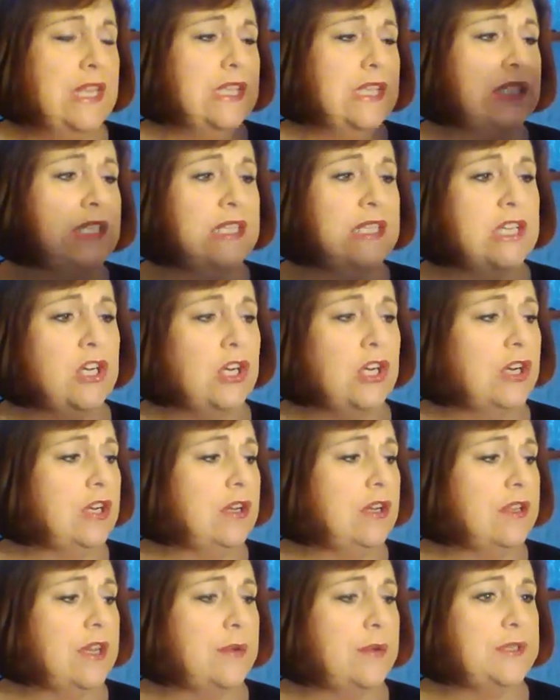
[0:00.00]
this is an
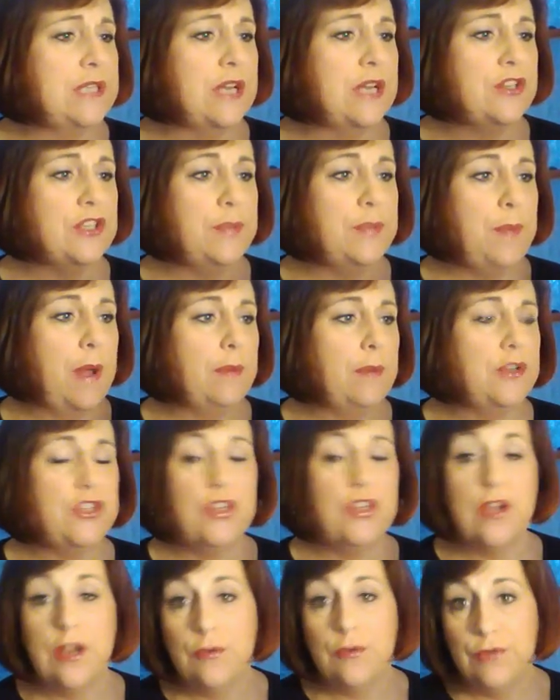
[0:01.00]
article that was actually published
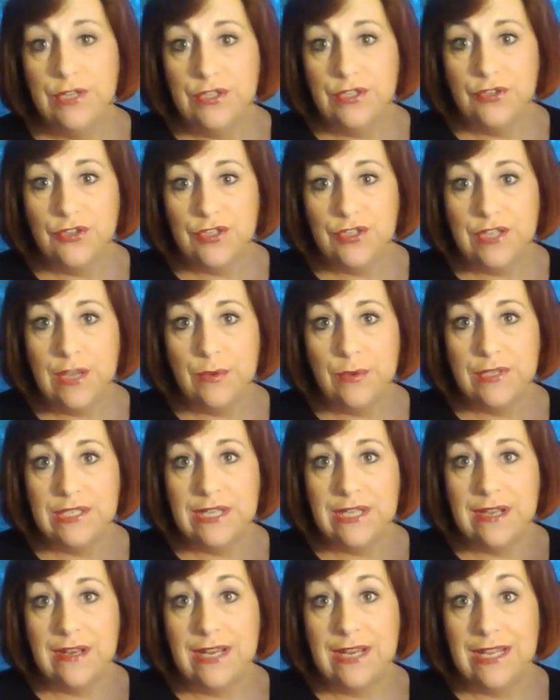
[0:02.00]
on research that was
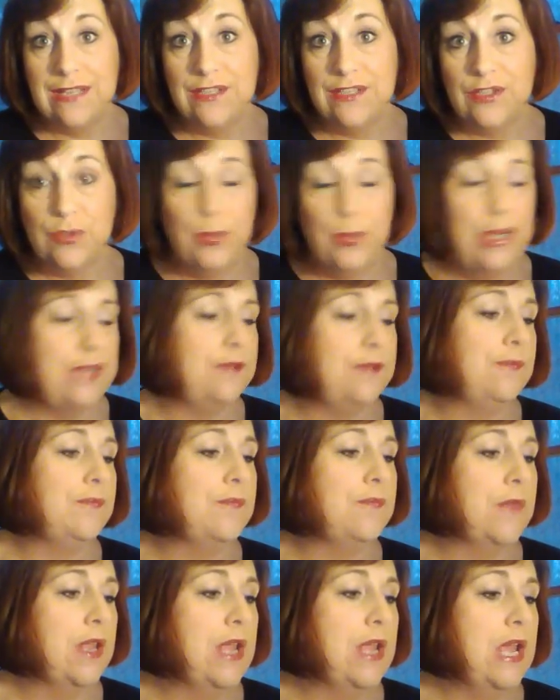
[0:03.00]
done in Sweden.
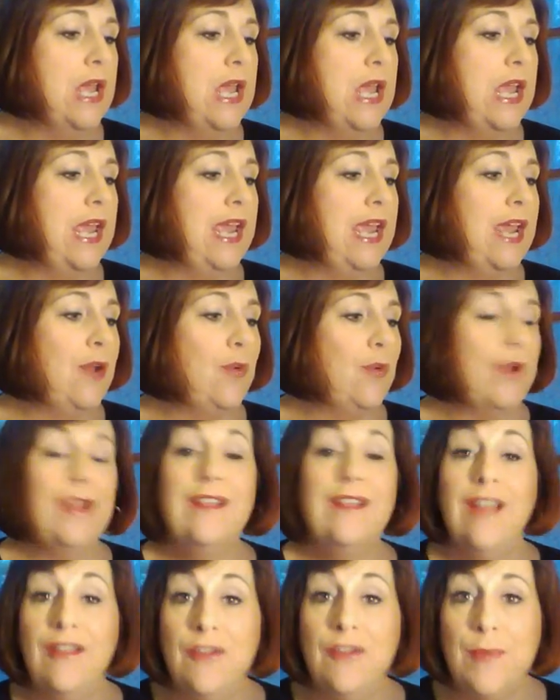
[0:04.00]
And what I
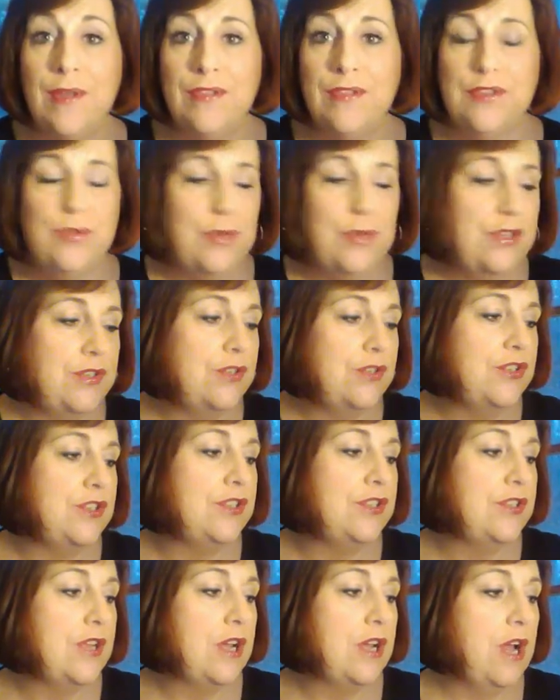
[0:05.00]
loved about this research
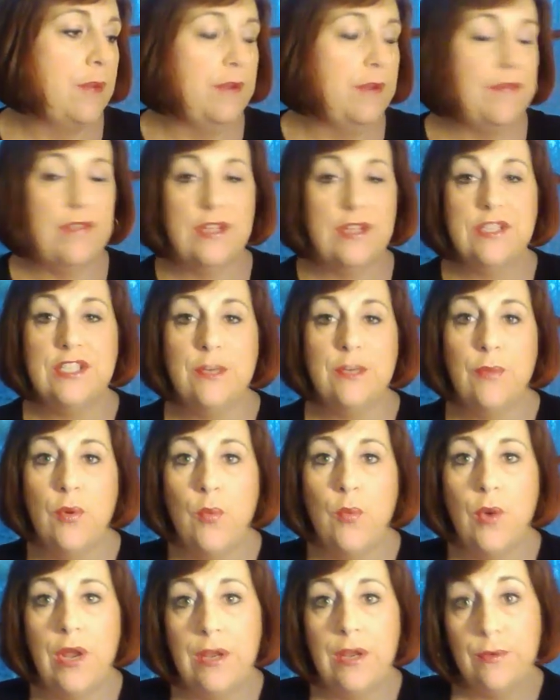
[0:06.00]
is a couple of things. Number
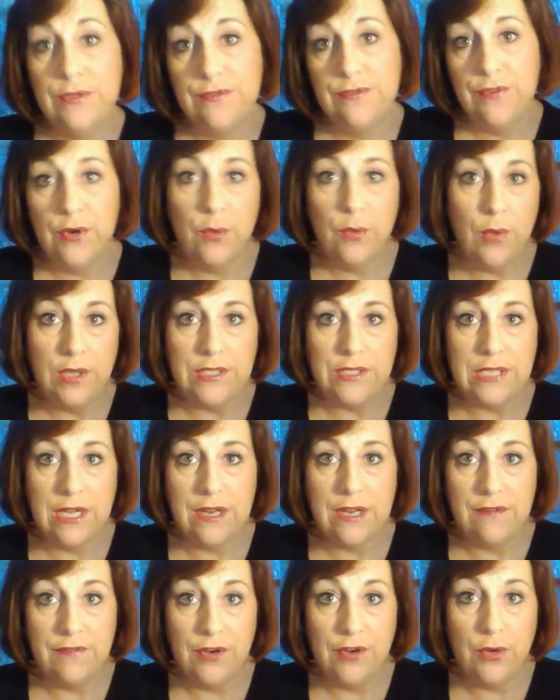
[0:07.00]
one, it was very well done
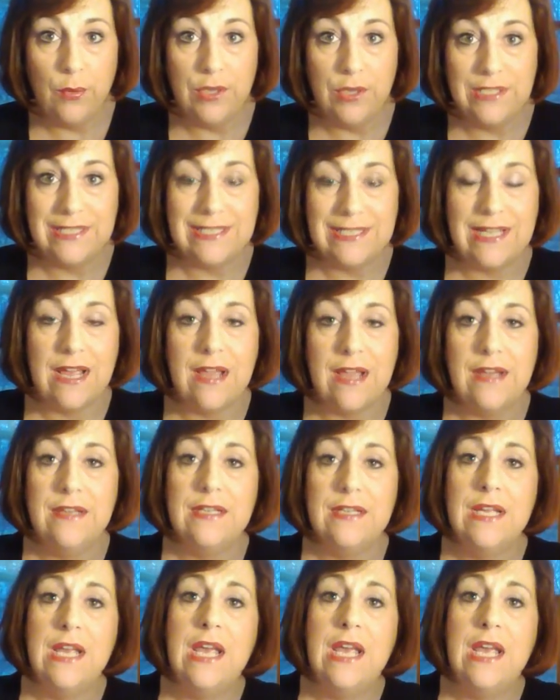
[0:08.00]
and very well designed.